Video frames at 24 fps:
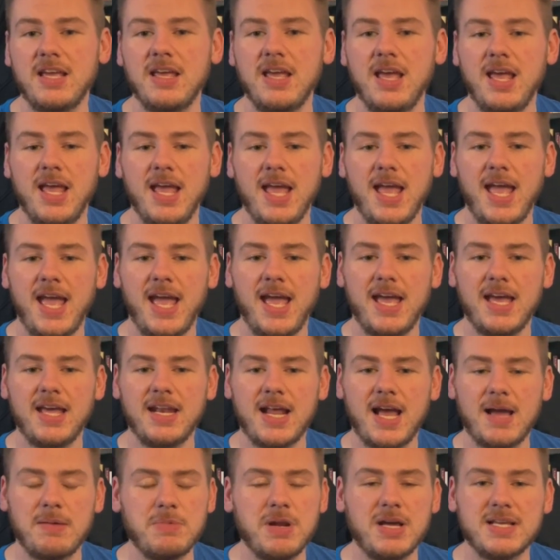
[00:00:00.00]
And I'm
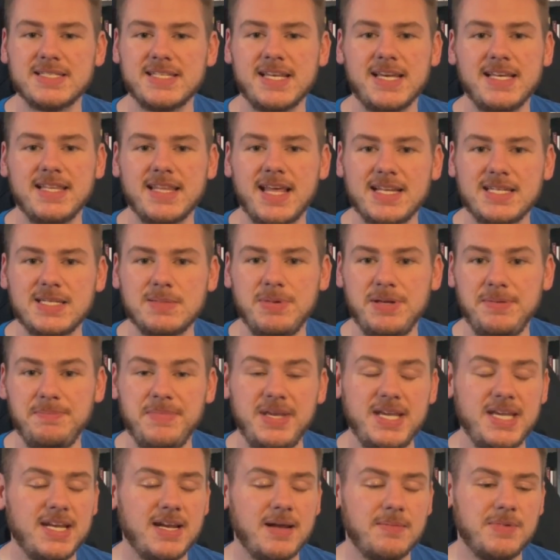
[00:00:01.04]
not saying that to be mean. I'm
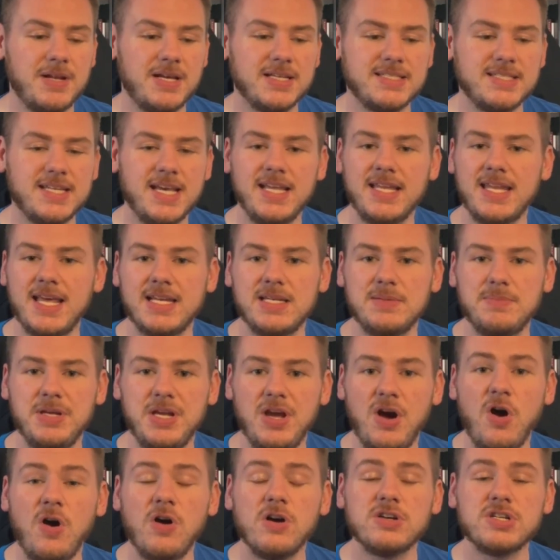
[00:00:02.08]
not saying that to be
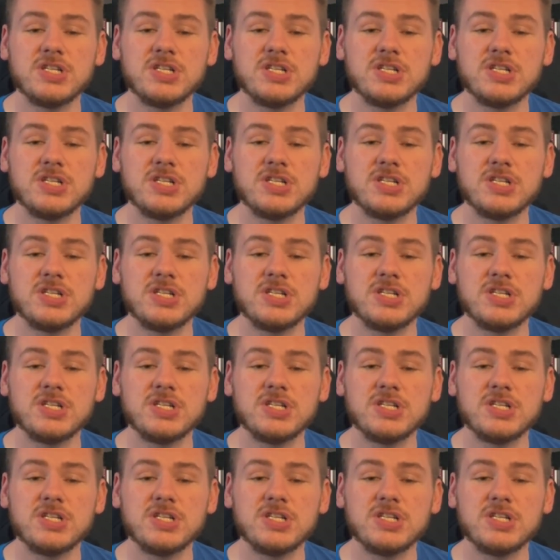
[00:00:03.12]
harsh.